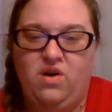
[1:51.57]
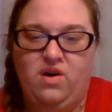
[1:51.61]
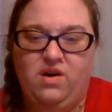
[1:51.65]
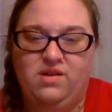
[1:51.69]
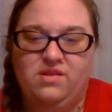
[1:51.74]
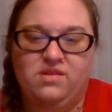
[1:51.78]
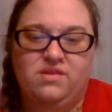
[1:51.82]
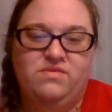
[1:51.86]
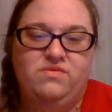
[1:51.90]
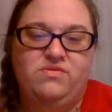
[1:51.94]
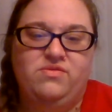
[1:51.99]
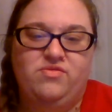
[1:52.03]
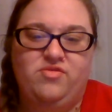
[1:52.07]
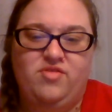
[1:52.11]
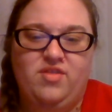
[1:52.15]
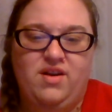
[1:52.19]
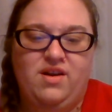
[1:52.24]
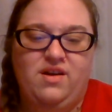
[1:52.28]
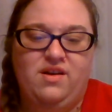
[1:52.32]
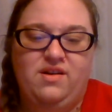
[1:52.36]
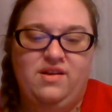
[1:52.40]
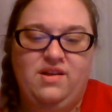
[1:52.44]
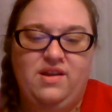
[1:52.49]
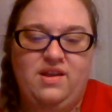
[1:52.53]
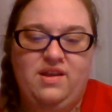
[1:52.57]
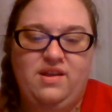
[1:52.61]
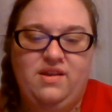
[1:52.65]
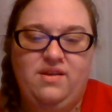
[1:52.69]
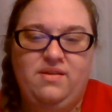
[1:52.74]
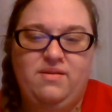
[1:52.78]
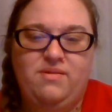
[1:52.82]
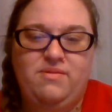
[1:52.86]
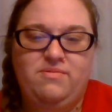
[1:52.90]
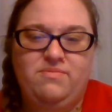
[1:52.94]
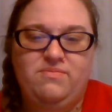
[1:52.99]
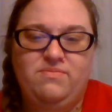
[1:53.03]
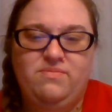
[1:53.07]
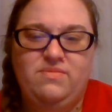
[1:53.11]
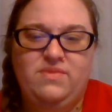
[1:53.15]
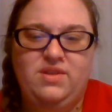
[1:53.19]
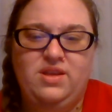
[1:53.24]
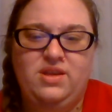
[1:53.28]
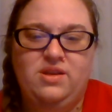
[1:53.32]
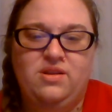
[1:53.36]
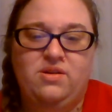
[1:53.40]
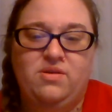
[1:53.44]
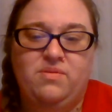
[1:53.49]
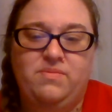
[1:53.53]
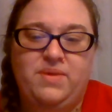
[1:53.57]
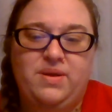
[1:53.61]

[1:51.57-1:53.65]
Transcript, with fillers: all of you know,